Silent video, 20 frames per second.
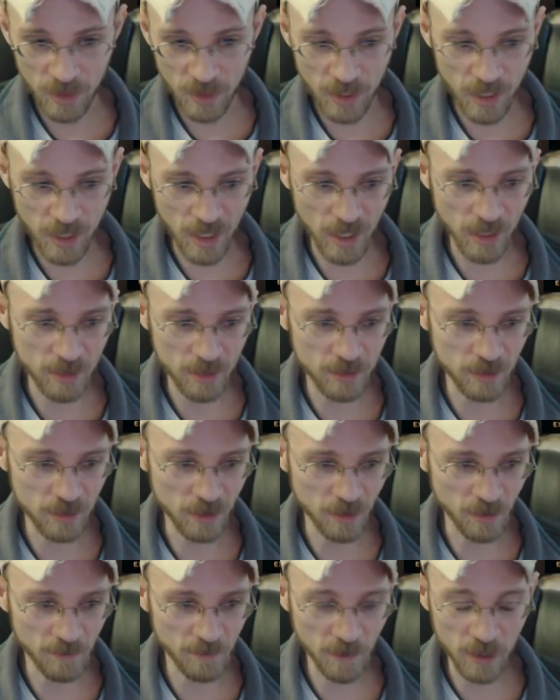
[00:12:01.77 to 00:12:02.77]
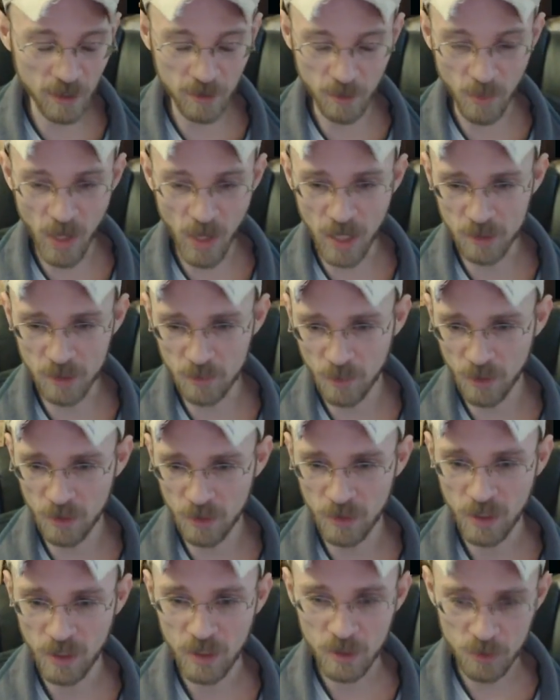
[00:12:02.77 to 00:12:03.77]
And they find out the password,
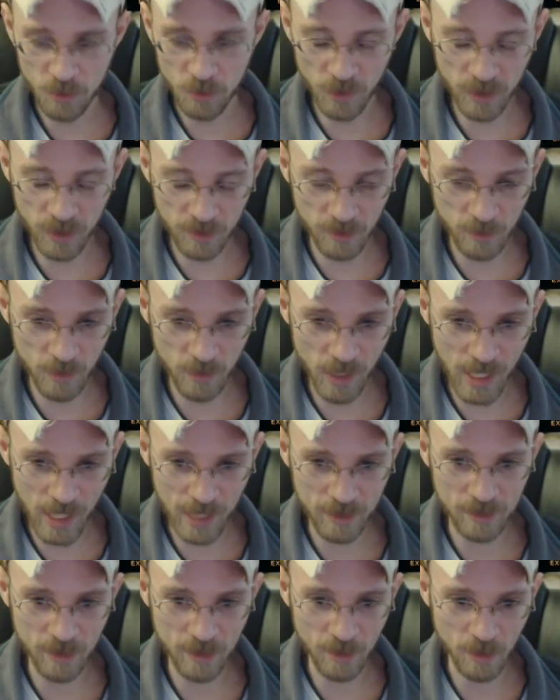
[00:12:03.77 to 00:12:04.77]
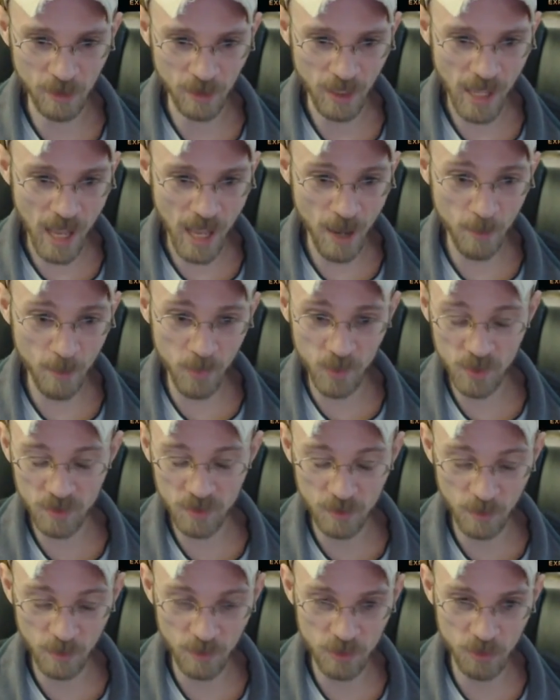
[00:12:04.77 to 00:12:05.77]
trick them, and then ambush
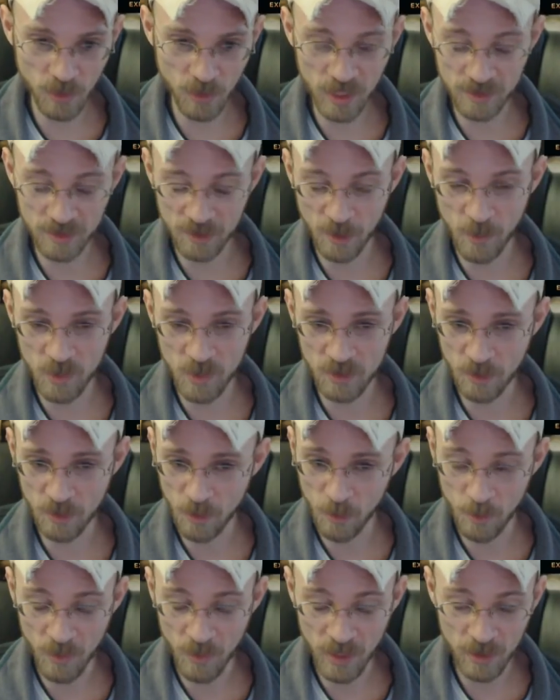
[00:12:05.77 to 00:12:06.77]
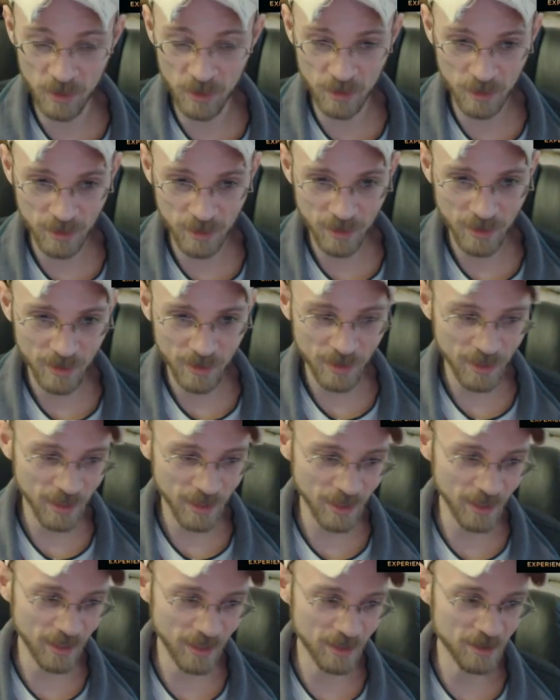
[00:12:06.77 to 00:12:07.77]
them dressed up as their own men.
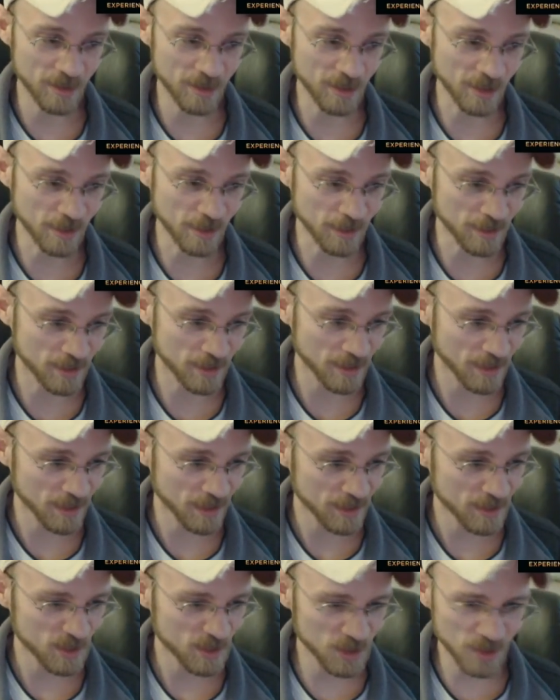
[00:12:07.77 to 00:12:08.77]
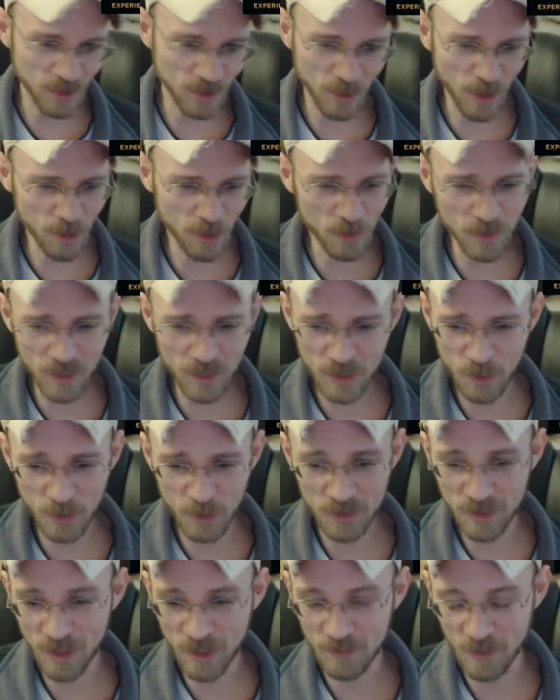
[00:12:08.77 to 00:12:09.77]
And just a lot of really cool stuff.